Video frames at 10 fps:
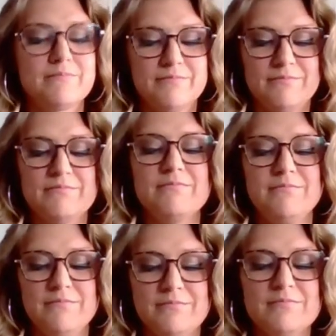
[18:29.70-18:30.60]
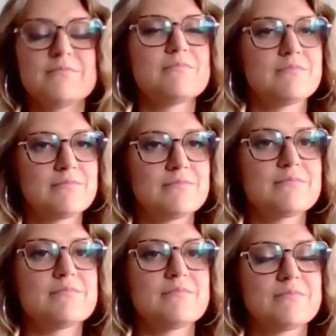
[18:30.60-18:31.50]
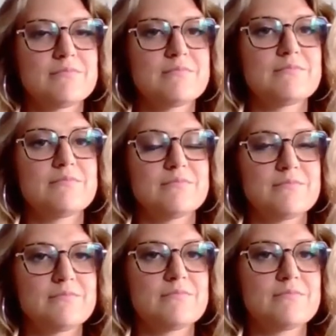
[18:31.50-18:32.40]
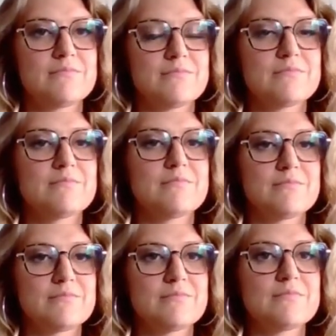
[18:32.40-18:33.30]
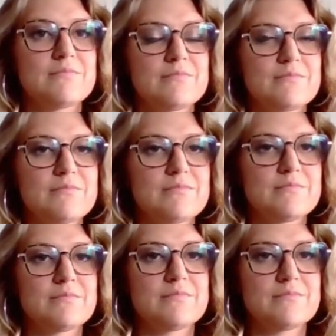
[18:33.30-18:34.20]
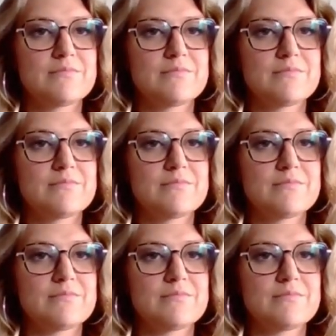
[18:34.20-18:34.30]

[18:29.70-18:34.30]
(not speaking)